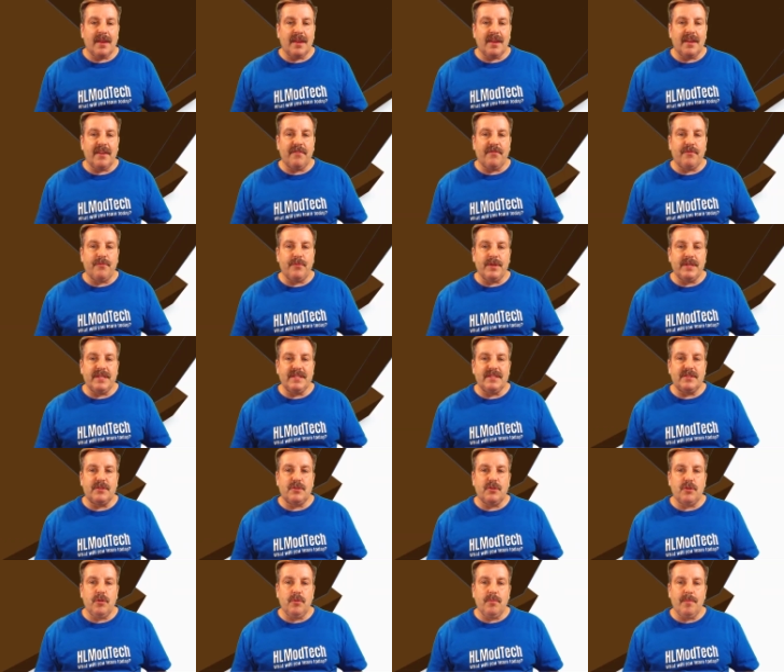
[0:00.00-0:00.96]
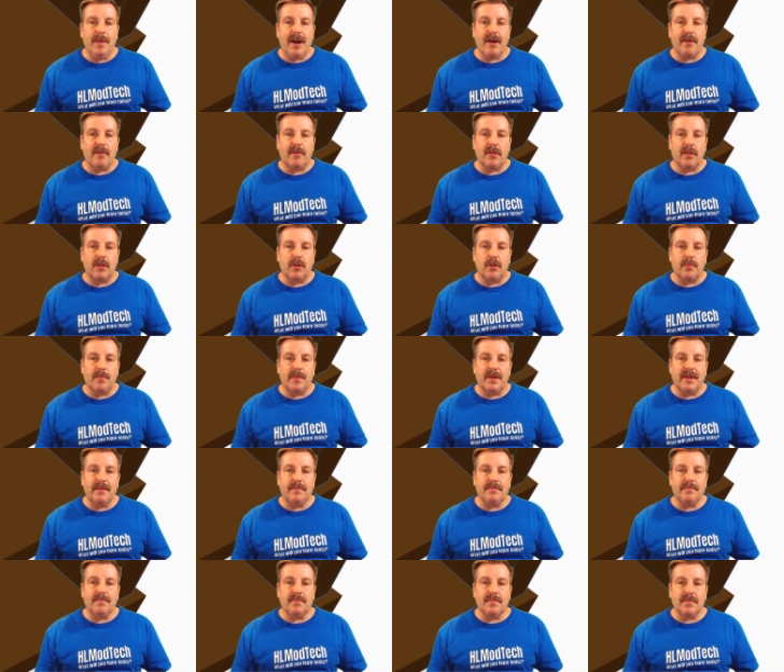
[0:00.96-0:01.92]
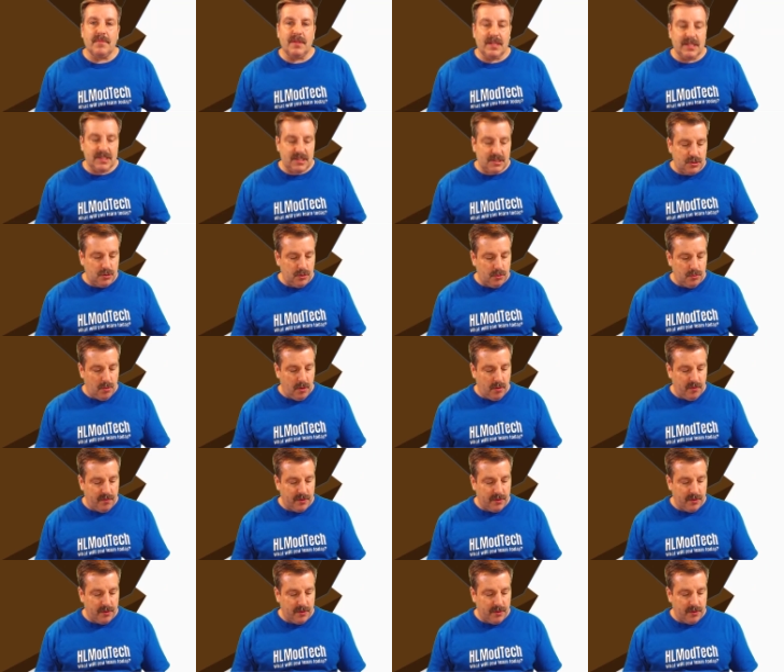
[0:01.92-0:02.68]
If we zoom out a little bit, let's zoom over